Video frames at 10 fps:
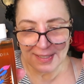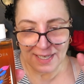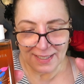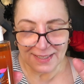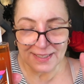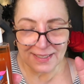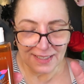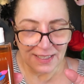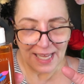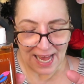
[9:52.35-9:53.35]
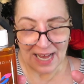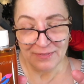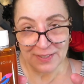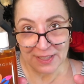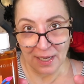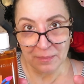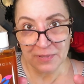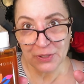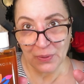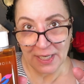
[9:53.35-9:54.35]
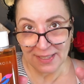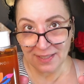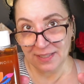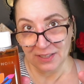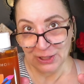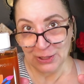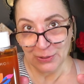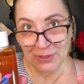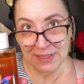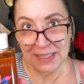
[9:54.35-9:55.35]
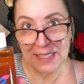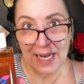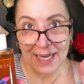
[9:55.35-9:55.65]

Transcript: I still have some, so I still use it.